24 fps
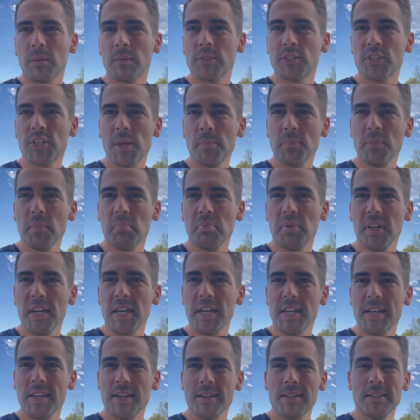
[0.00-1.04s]
cheap to
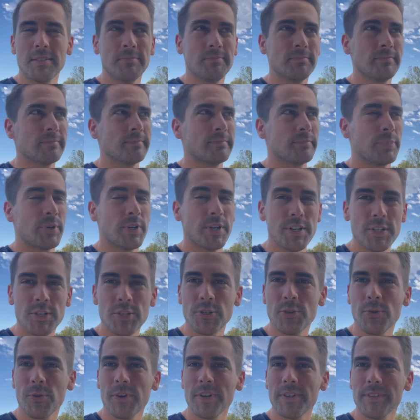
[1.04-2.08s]
play here, pretty
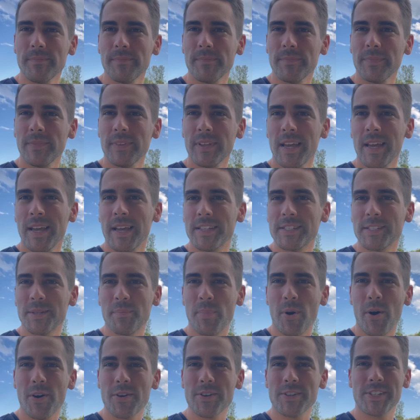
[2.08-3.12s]
short. It's a
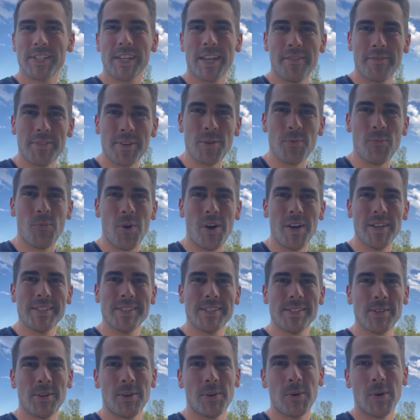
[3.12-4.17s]
par 71,
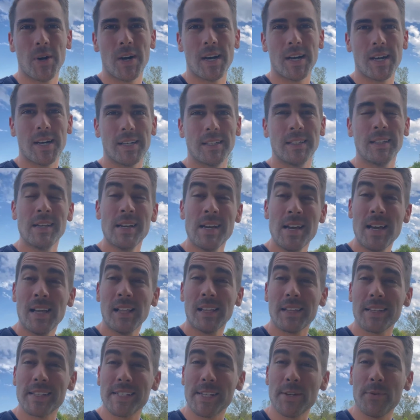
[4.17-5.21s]
so uh,
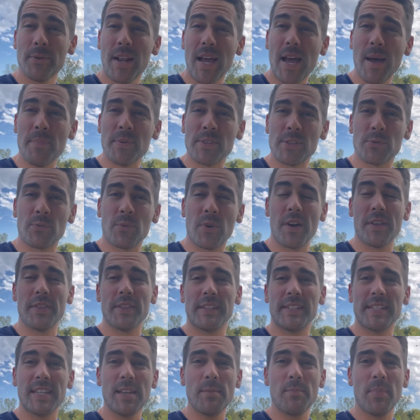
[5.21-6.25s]
let's see what happens. We're on the
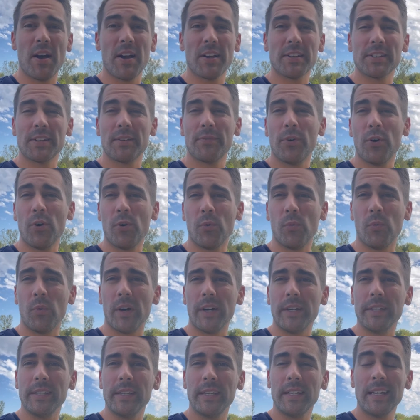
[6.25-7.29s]
tee box of hole
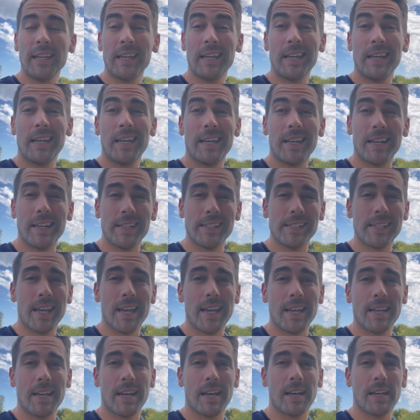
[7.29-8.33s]
one. It is
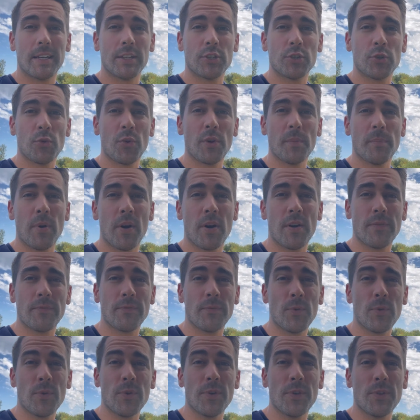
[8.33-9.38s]
a uh, short par
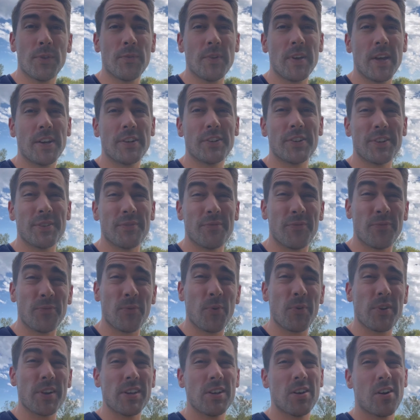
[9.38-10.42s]
four,
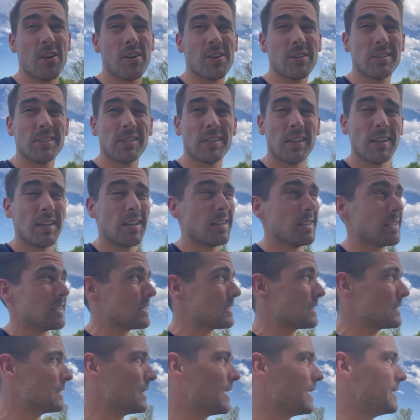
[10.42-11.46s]
340 yards,
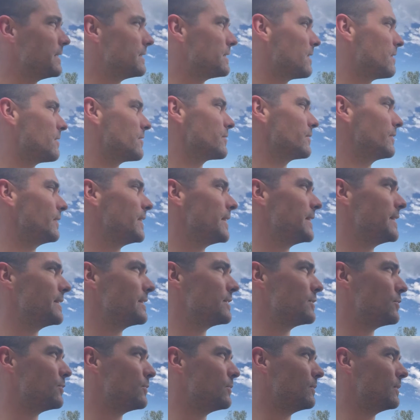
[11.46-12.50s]
slight dog leg
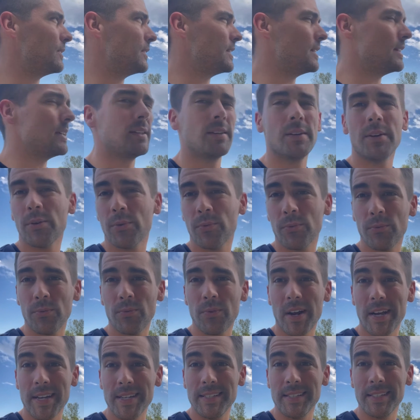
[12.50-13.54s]
to the
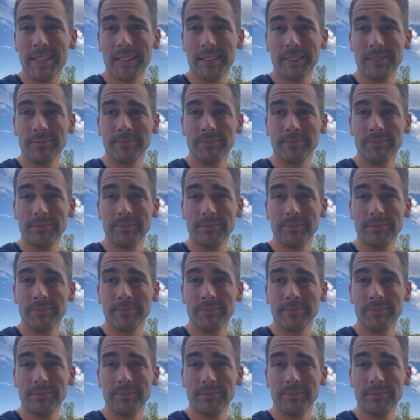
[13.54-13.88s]
right.